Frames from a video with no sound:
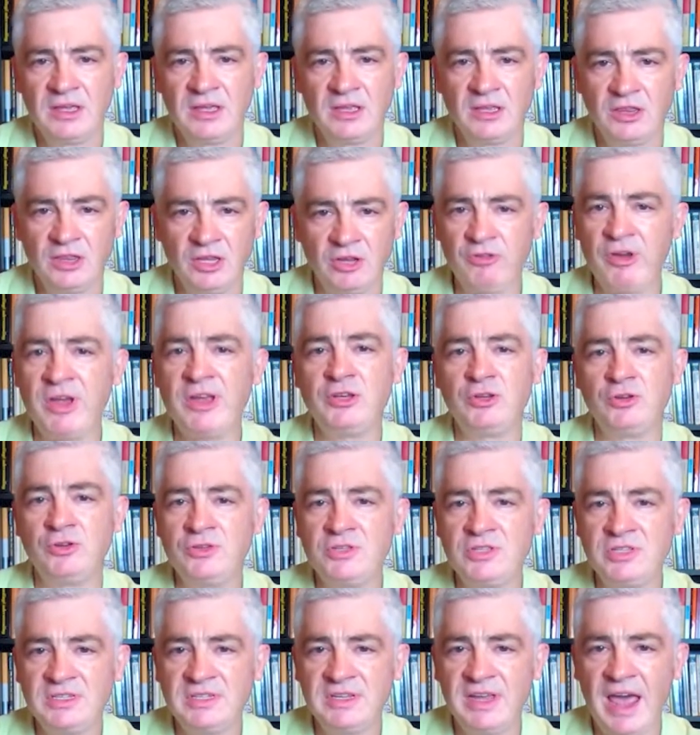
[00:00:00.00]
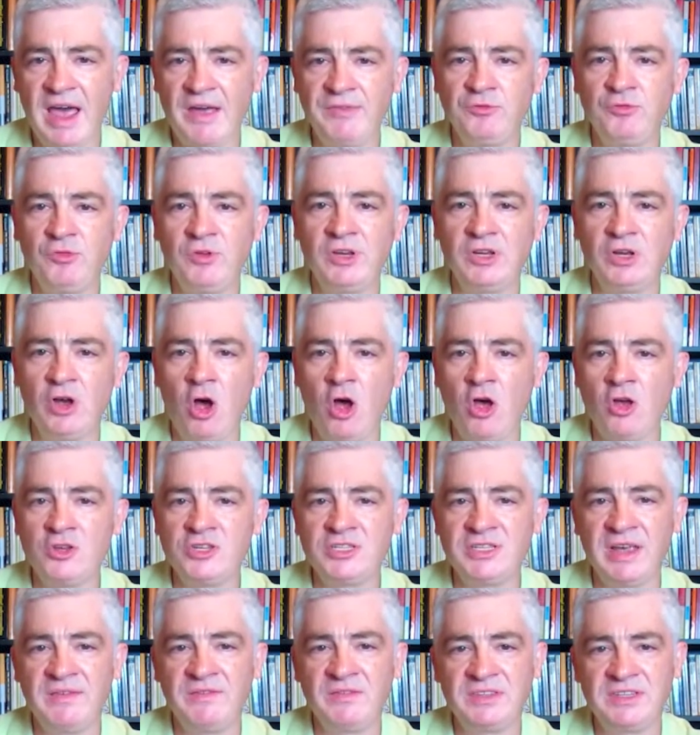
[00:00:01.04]
The great news, after reading all
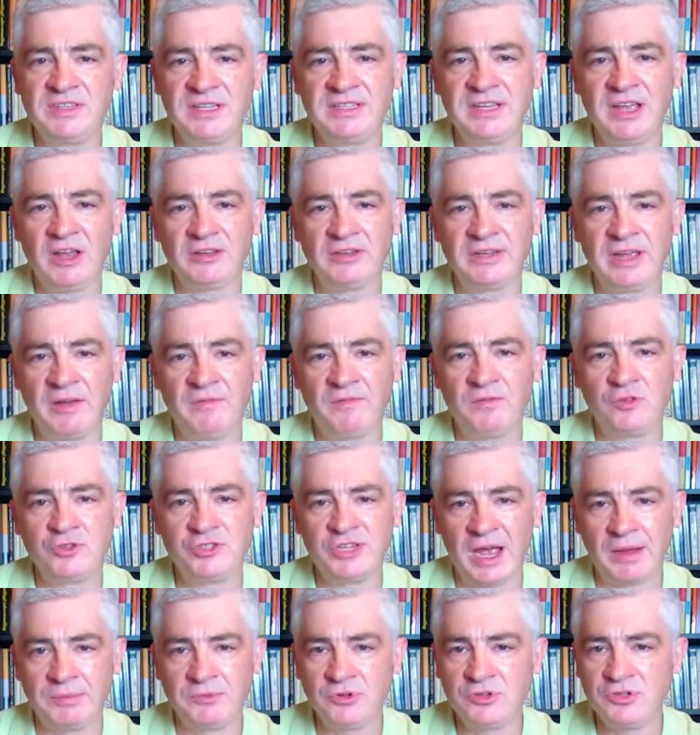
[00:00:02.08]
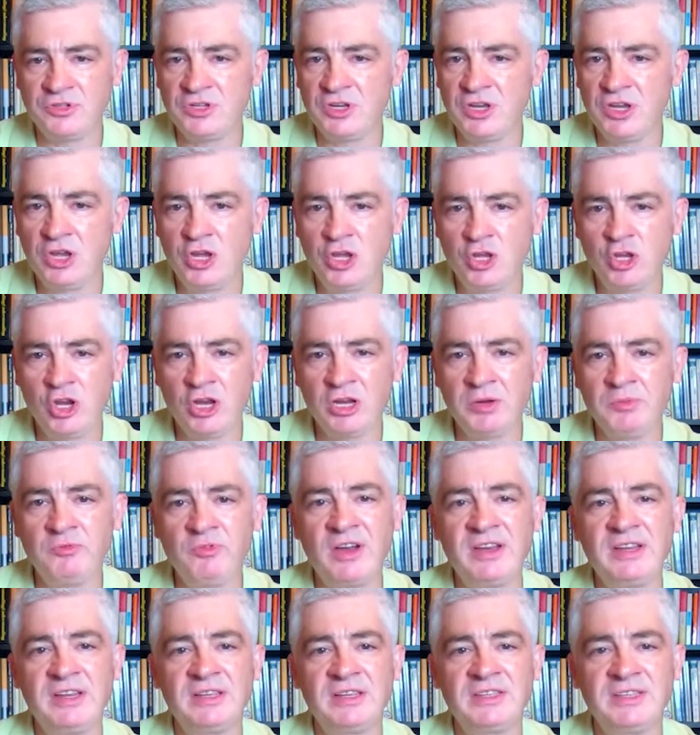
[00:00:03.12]
7 detailed and helpful chapters, you're going to be
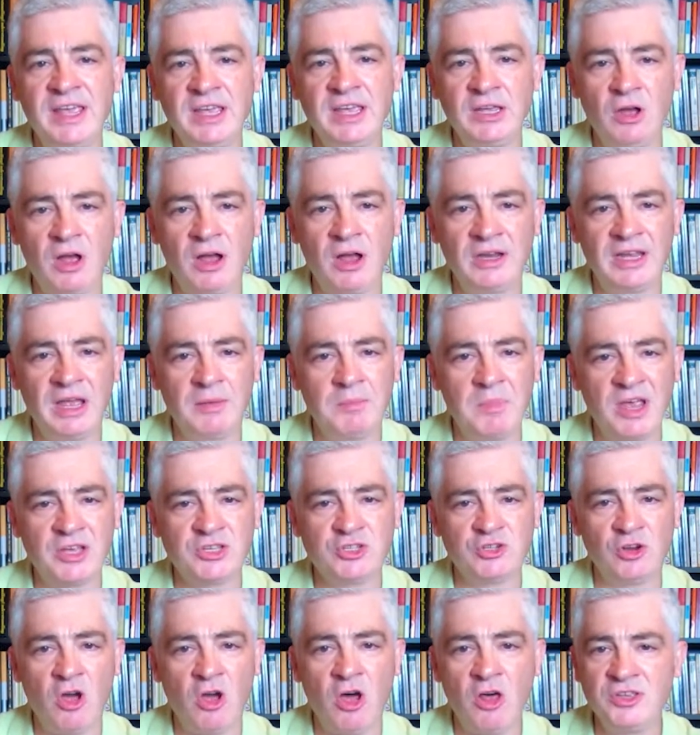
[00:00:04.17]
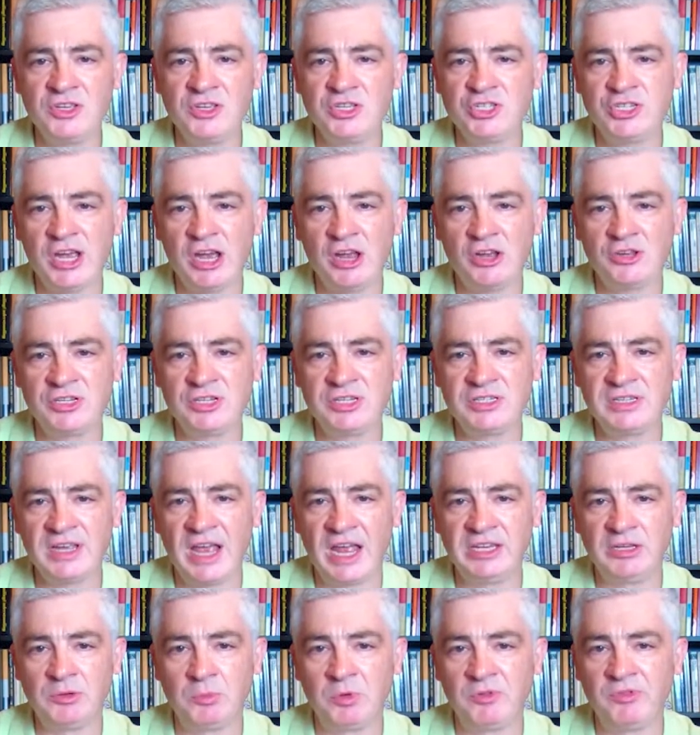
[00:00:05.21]
ready to take on and master all these challenges,
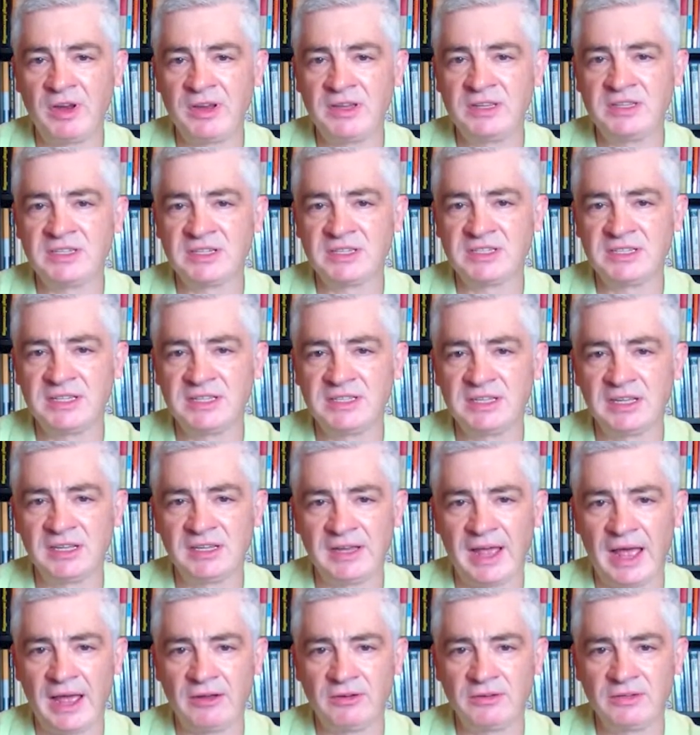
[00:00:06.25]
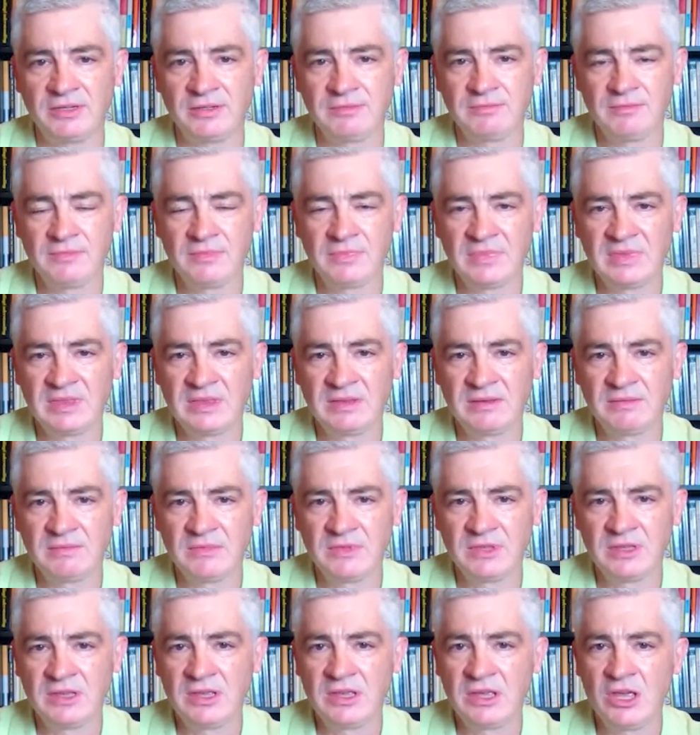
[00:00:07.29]
and you'll be ready to succeed in the cloud.
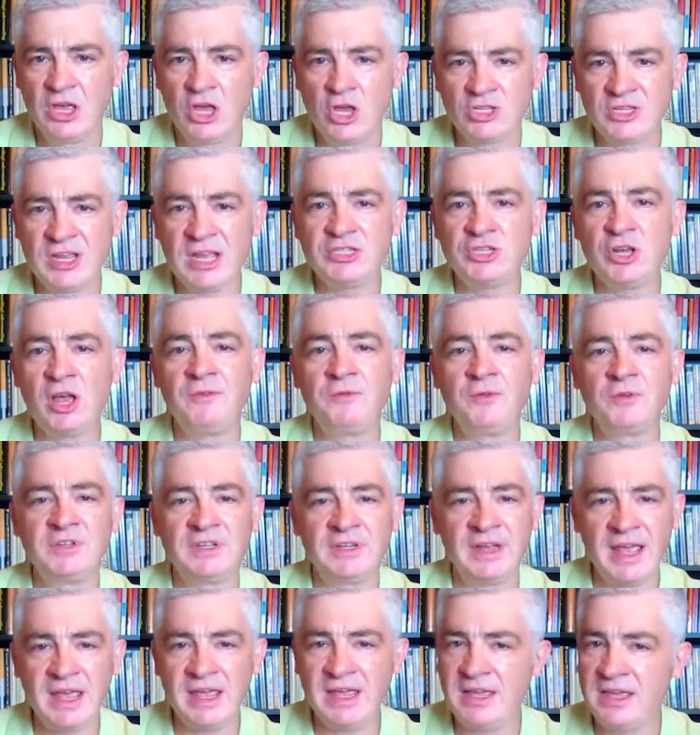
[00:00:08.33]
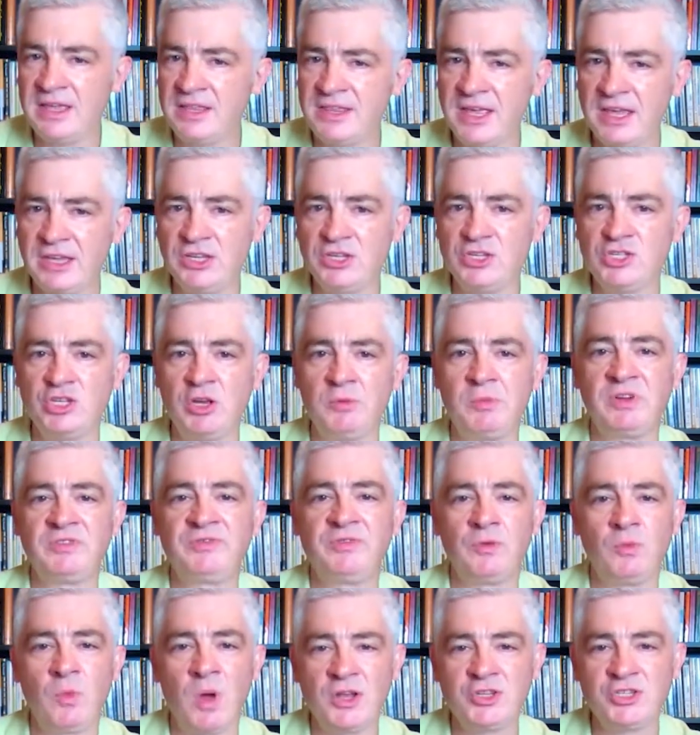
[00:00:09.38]
So that's all for today. Thank you so much
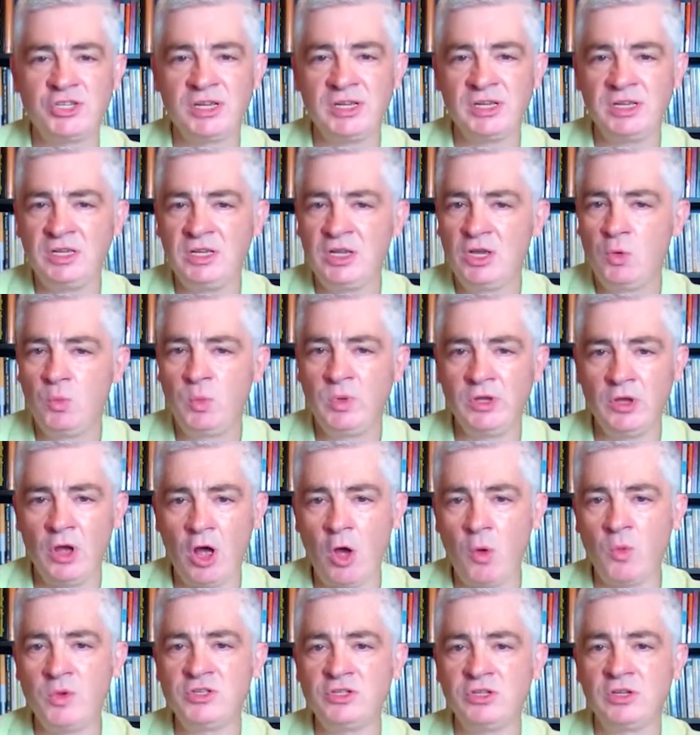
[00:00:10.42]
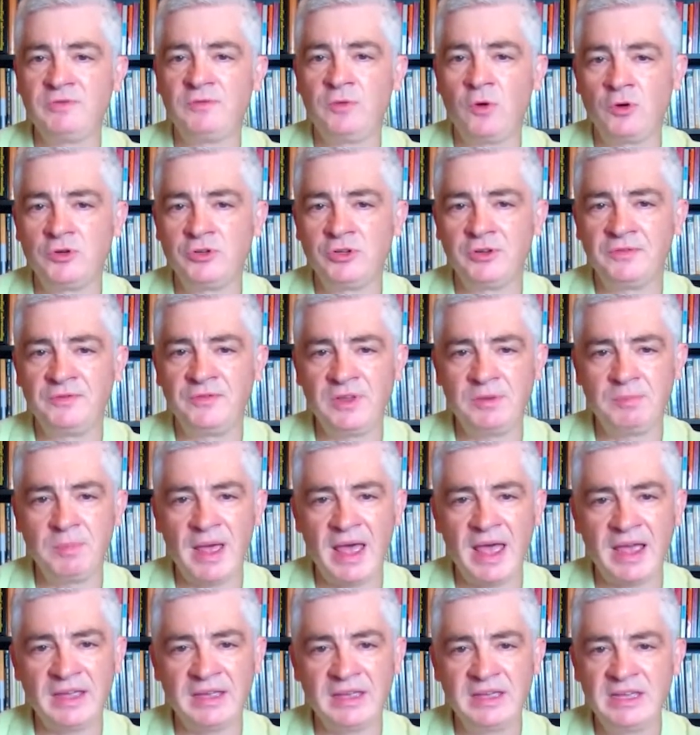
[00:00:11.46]
for watching. We always look forward to your
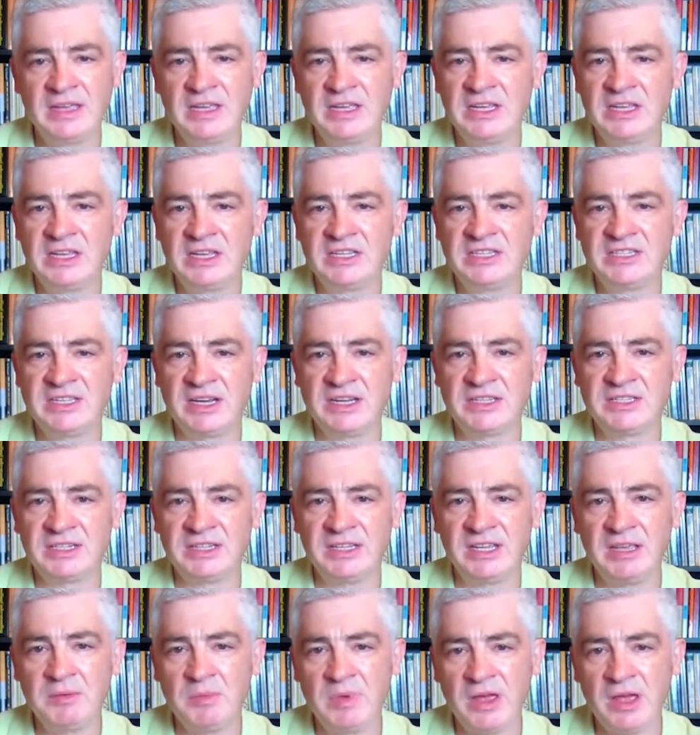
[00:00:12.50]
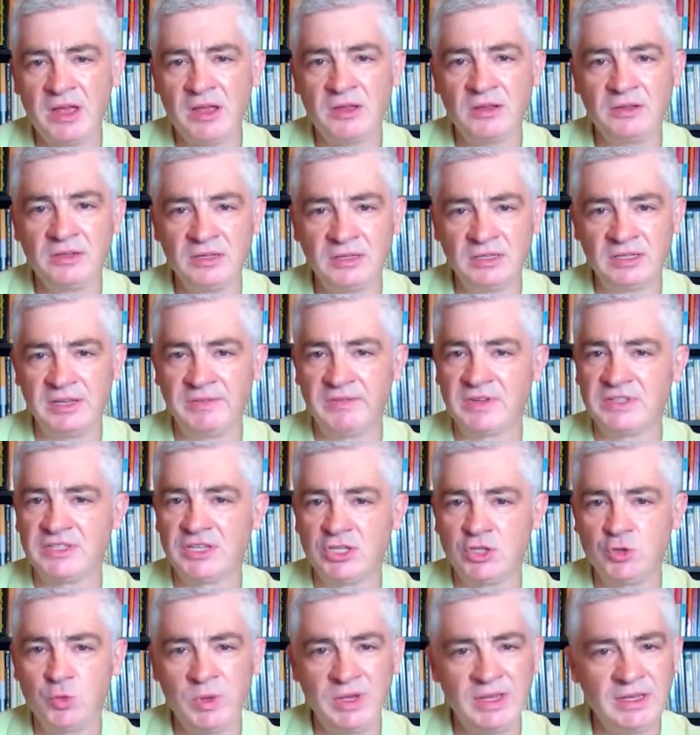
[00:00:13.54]
feedback. Send us an email, leave us a
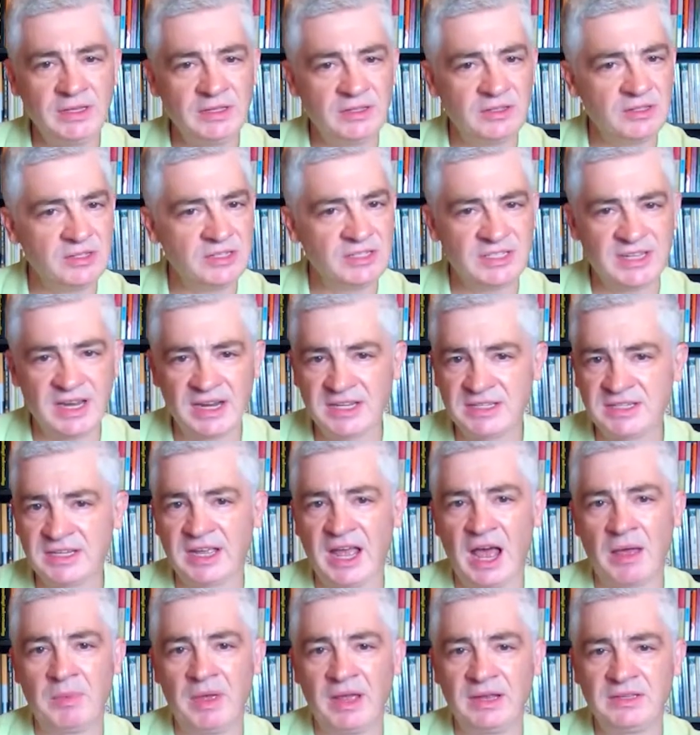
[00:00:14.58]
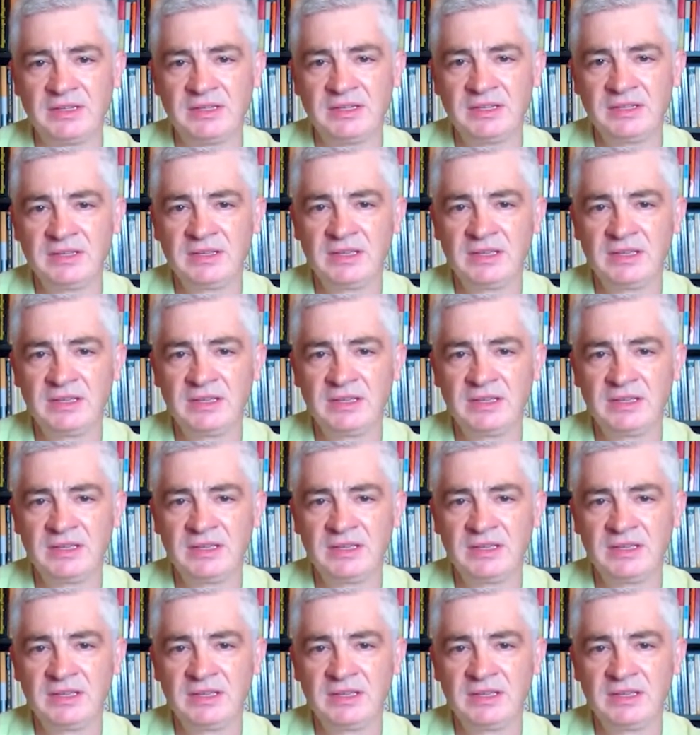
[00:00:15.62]
tweet, send us a comment.